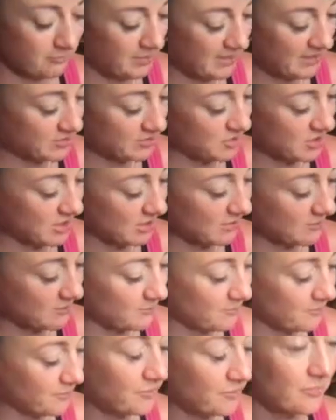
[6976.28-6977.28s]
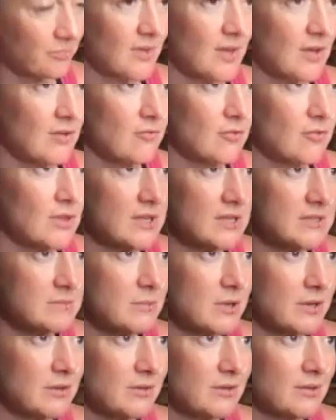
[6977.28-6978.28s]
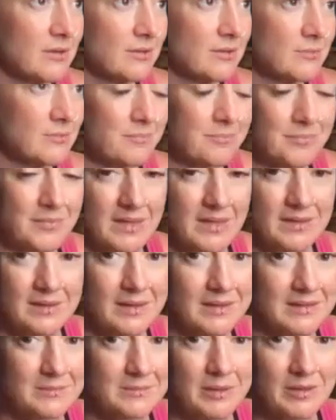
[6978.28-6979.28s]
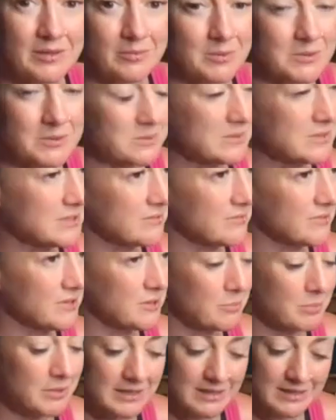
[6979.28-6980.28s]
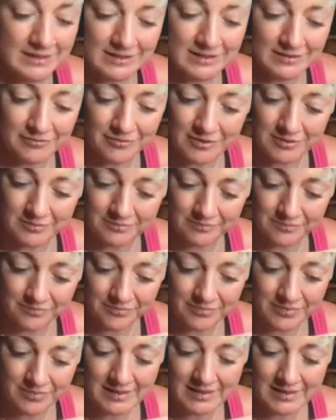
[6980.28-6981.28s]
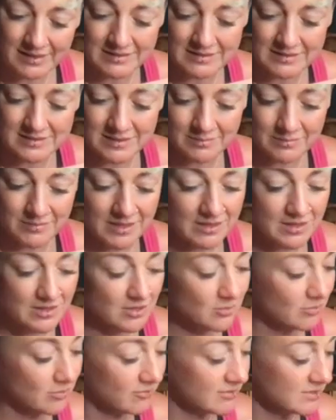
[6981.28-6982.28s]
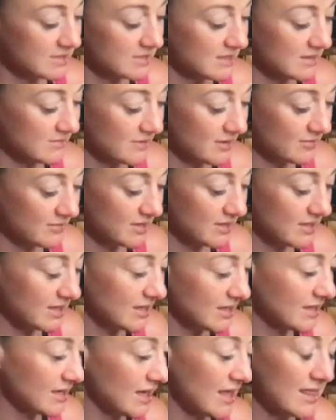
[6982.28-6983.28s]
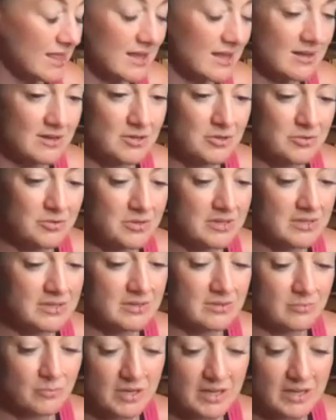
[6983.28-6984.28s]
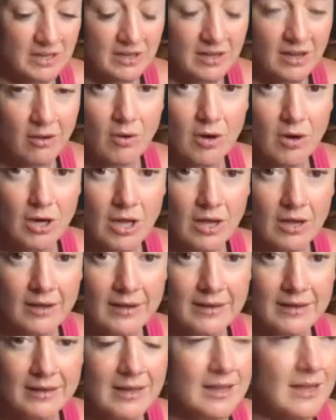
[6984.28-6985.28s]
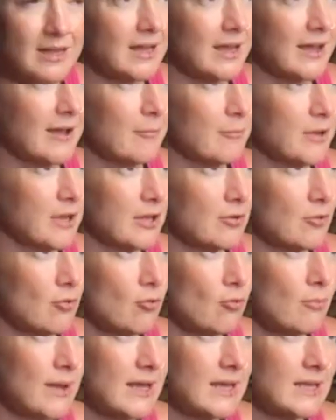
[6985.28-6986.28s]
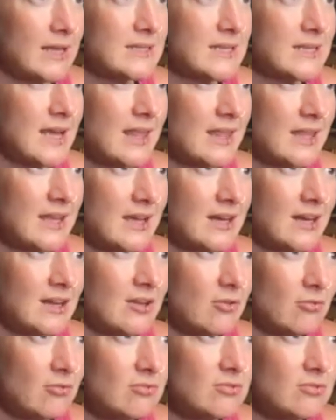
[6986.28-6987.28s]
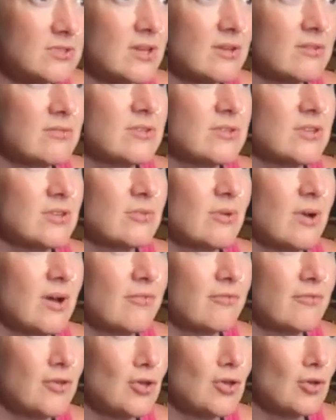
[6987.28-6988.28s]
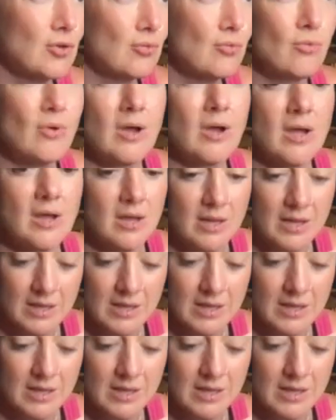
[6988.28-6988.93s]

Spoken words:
picture for this month. Next month we're doing something completely different. It's something that you will receive everything, and then we can go online and we can all make it together. And I also do a few